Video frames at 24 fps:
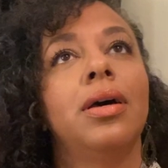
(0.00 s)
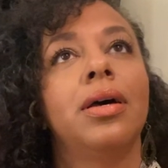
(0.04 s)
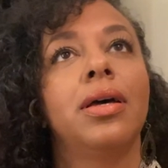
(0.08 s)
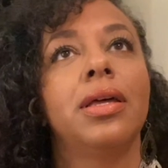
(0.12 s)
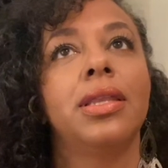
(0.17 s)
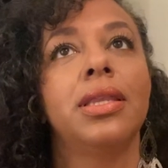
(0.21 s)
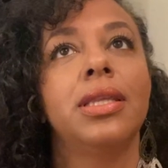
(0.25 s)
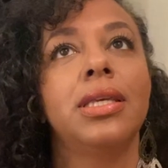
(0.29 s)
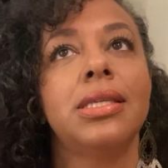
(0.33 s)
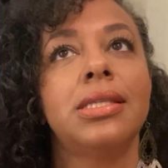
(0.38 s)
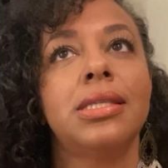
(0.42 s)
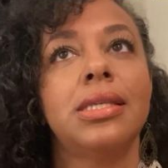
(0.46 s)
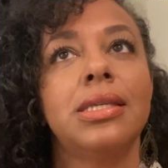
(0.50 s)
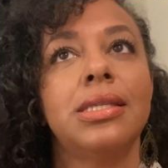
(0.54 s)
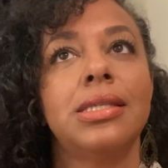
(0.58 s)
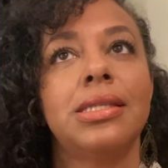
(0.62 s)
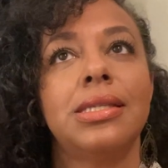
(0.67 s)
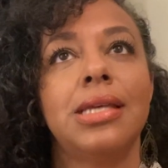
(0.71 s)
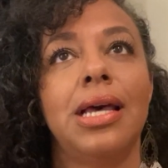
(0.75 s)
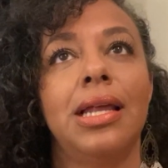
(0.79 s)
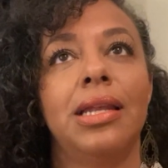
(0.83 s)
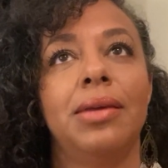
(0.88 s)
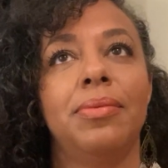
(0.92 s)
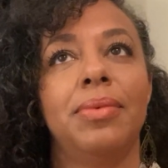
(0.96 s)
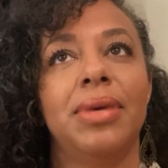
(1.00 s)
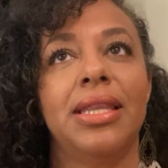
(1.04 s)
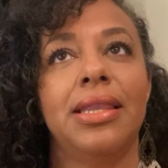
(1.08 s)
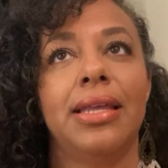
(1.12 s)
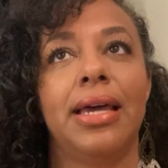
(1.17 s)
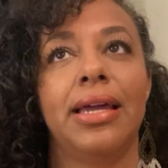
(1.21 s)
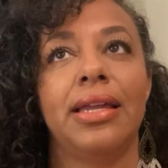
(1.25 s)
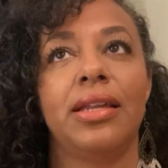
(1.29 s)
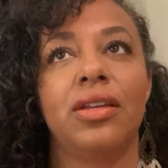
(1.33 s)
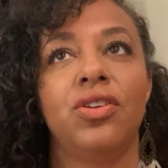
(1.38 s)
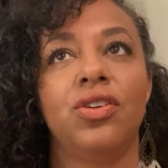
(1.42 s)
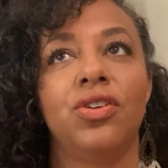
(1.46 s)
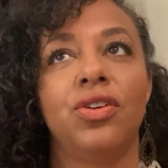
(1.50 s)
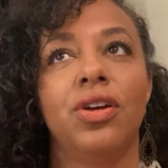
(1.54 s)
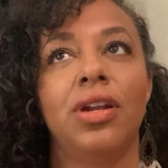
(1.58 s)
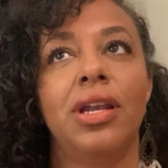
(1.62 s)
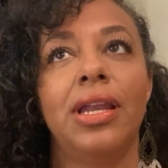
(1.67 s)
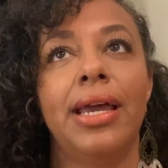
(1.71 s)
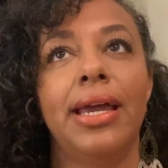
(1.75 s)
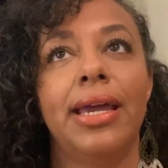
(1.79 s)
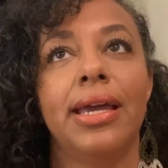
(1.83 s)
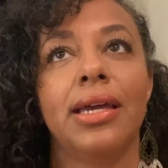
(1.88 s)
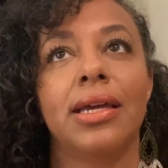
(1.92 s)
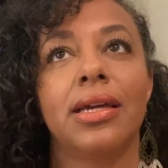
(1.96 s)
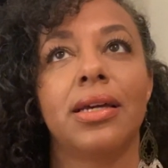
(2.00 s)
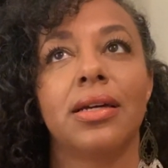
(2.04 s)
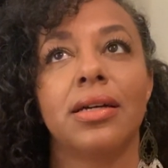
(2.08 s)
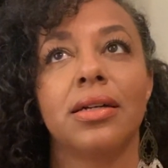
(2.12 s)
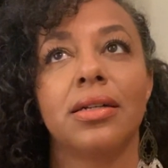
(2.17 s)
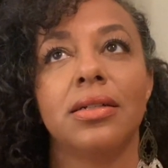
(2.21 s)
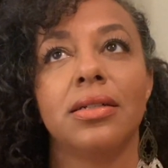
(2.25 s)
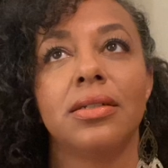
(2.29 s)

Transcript: This is telling me that you're like